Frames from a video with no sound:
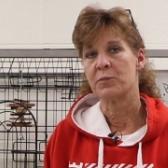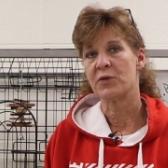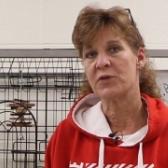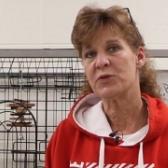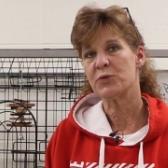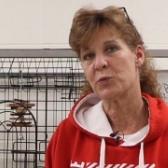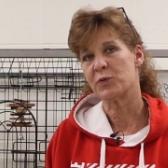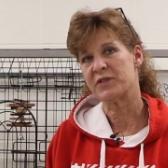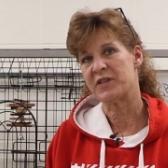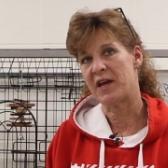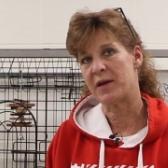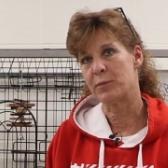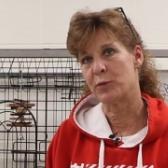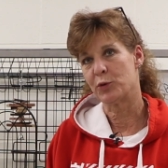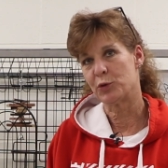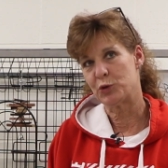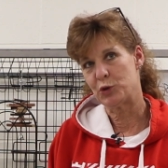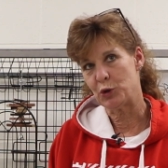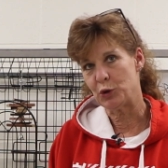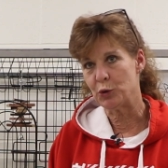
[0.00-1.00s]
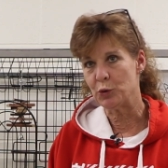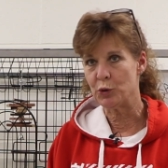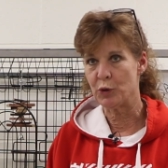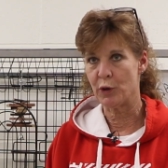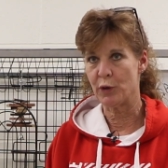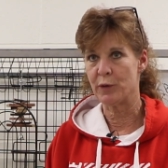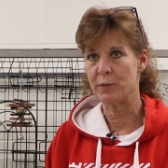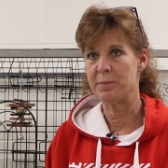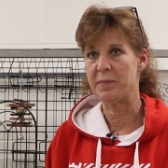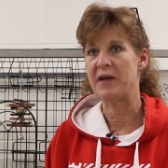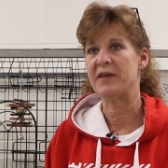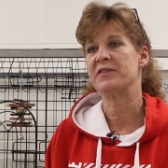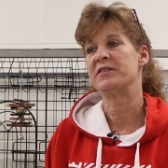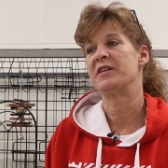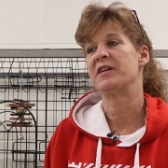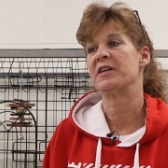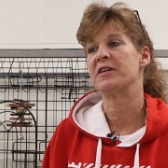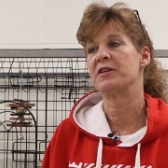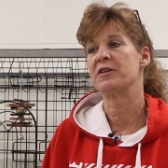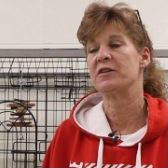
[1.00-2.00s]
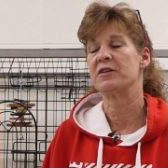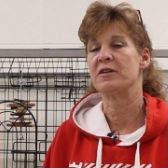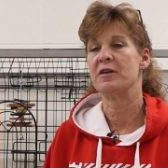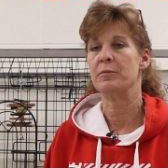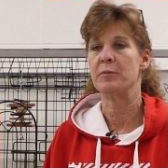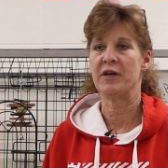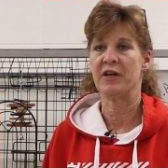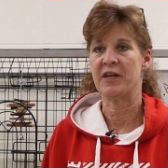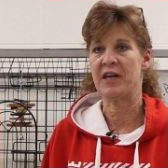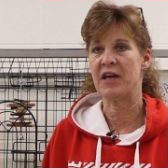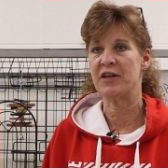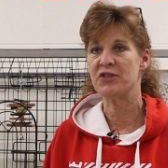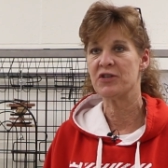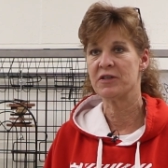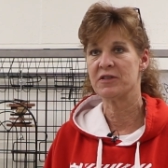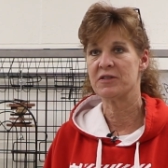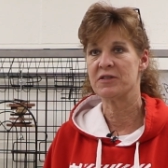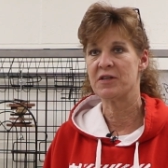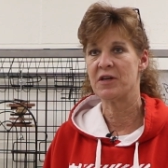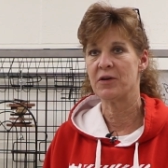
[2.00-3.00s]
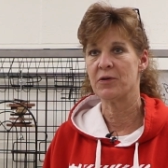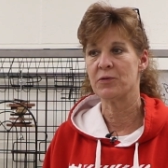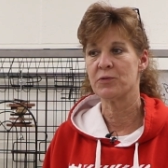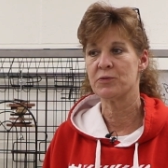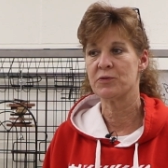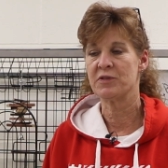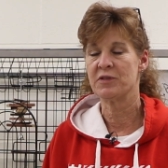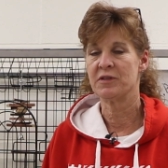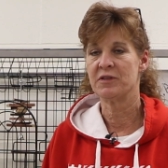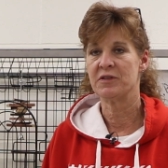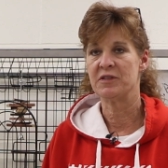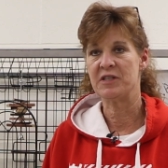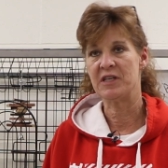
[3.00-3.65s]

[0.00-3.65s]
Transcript: Bruce was able to learn basic communication skills,